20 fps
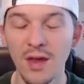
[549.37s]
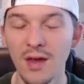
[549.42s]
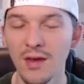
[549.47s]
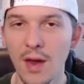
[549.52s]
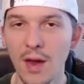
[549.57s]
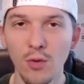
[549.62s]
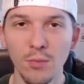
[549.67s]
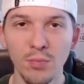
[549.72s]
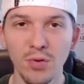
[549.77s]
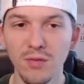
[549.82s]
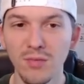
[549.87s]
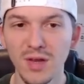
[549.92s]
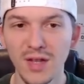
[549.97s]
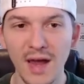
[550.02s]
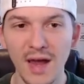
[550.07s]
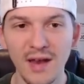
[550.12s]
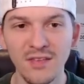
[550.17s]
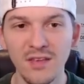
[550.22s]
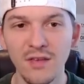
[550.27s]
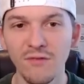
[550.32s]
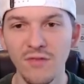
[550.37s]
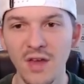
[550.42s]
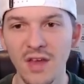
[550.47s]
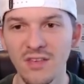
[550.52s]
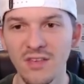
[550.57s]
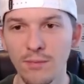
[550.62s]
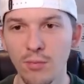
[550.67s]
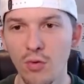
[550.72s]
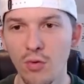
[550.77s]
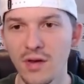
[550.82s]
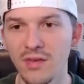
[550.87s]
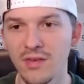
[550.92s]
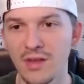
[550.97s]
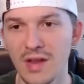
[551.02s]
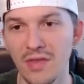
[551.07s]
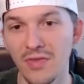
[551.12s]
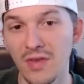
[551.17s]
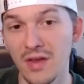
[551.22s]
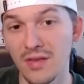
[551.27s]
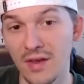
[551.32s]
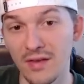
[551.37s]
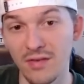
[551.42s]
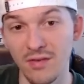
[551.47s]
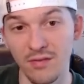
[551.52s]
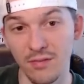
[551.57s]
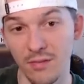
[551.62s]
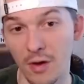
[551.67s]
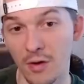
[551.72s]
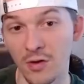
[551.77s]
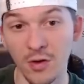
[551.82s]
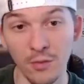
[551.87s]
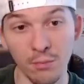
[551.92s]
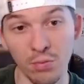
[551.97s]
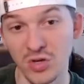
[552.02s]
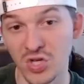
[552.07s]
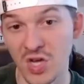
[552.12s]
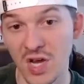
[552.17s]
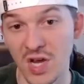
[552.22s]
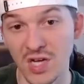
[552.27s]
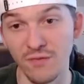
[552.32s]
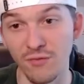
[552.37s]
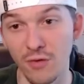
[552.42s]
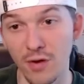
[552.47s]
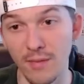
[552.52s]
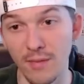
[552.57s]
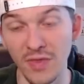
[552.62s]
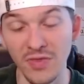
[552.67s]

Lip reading: that would put him at 19 fantasy points, and I think that's a good projection for him.